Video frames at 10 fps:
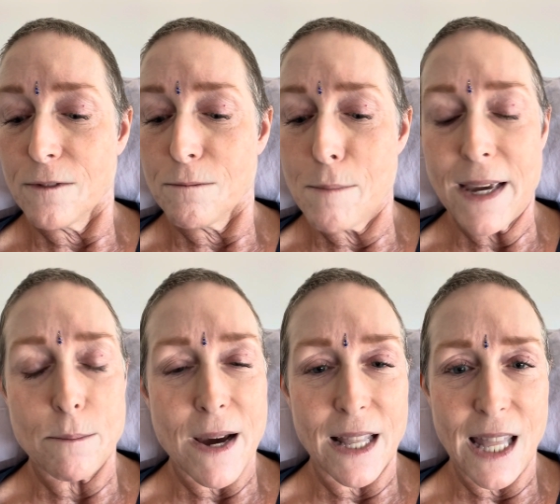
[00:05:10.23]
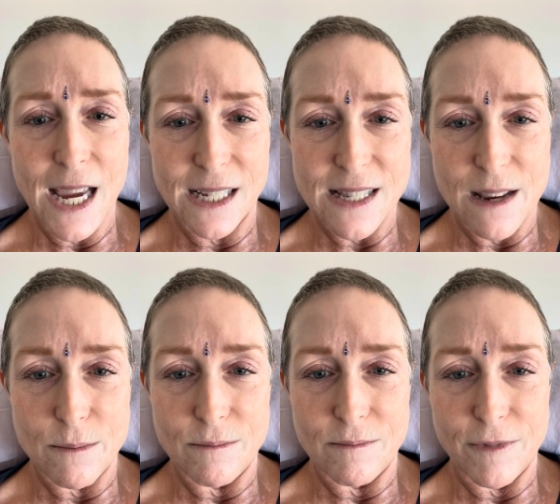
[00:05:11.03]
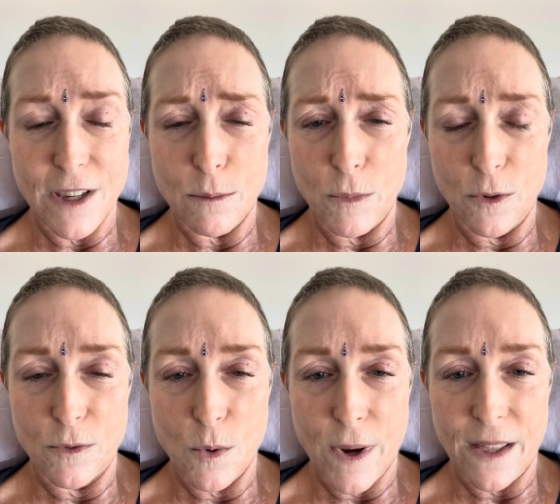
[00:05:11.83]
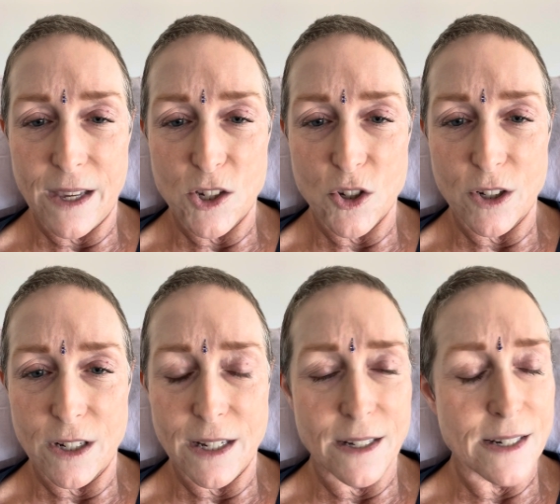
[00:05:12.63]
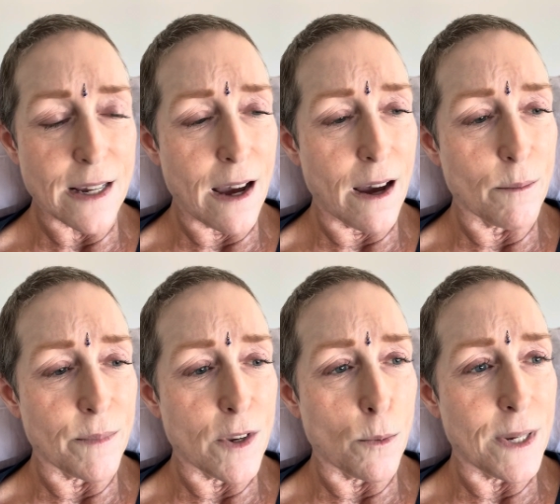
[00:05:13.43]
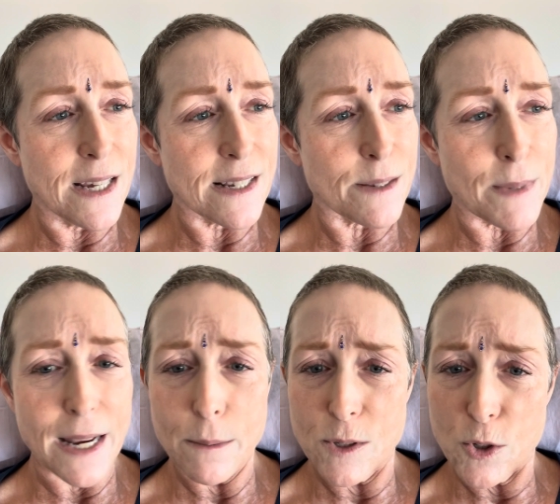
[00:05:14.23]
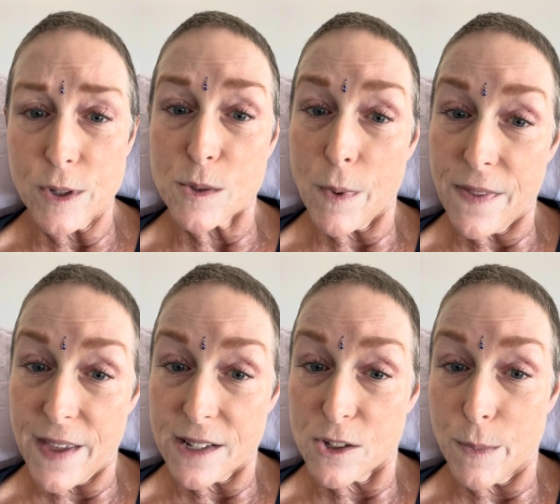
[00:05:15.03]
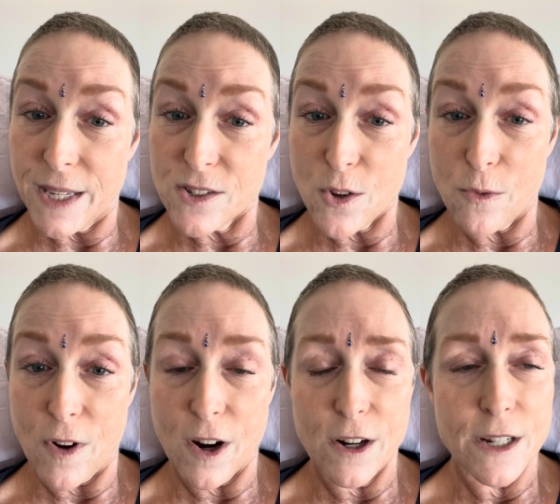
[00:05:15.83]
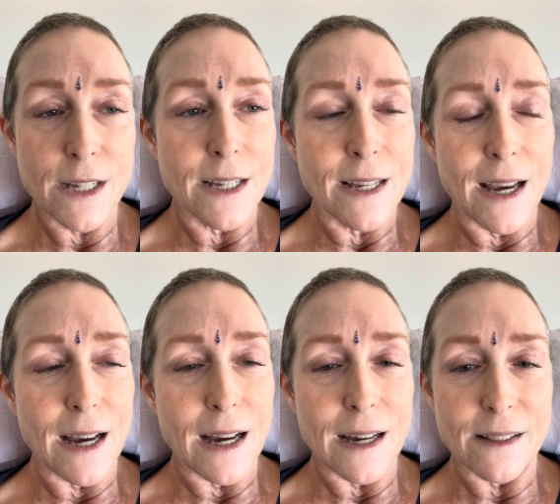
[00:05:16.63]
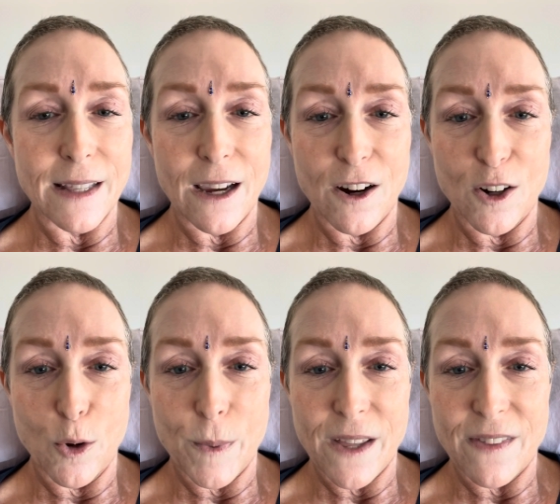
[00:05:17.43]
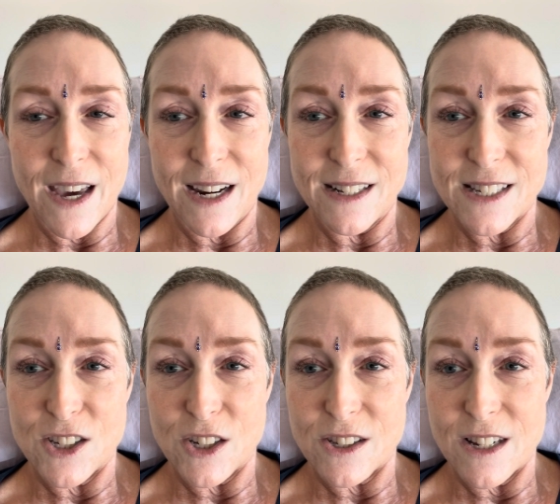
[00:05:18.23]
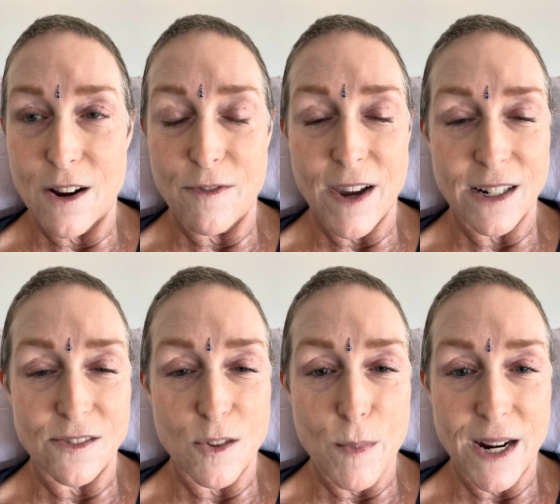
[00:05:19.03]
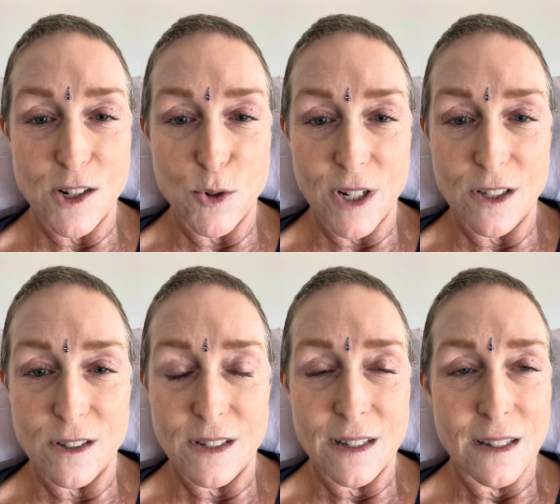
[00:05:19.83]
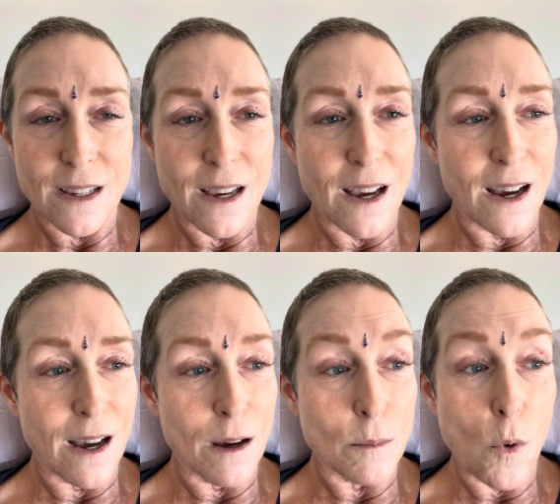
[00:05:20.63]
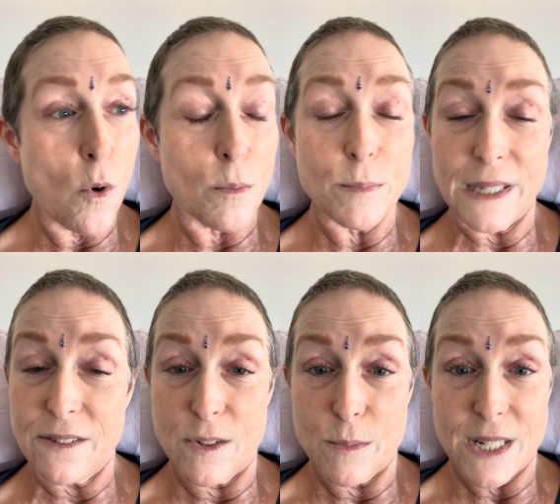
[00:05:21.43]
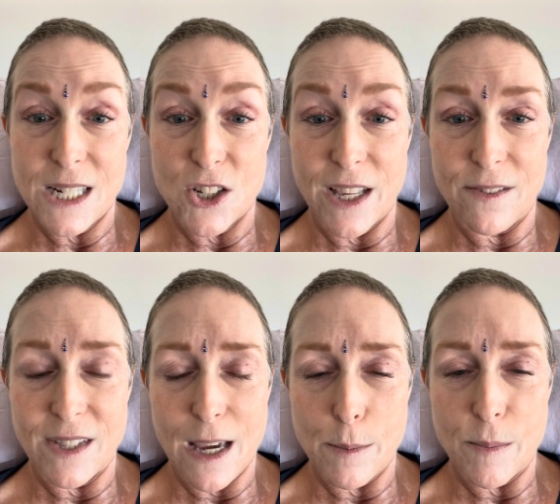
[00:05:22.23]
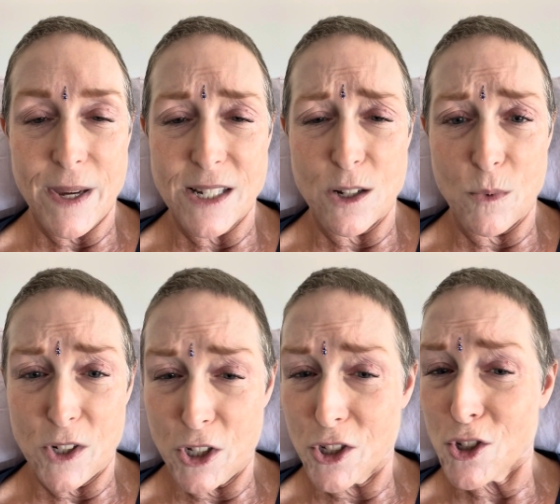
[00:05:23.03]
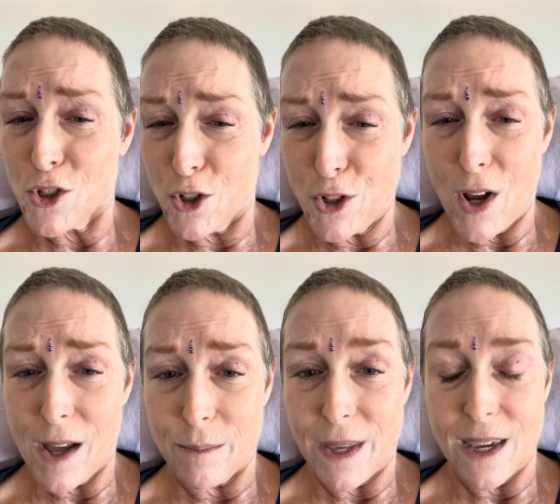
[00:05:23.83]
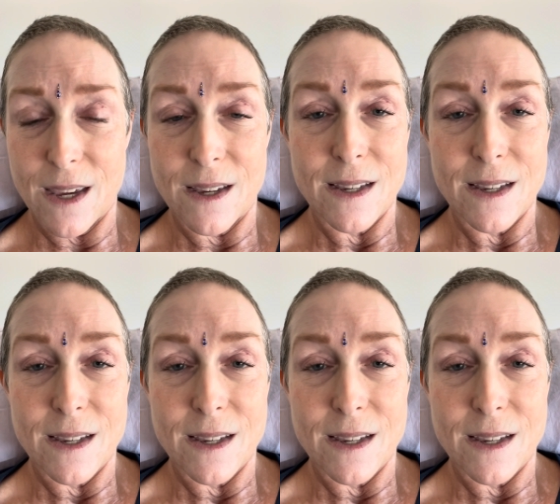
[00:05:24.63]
make my legs and feet move the way they should, and nobody has been able to explain that to me so far. They are hoping that it's just an effect of the Benadryl, or even potentially of the gabapentin, which it should not be.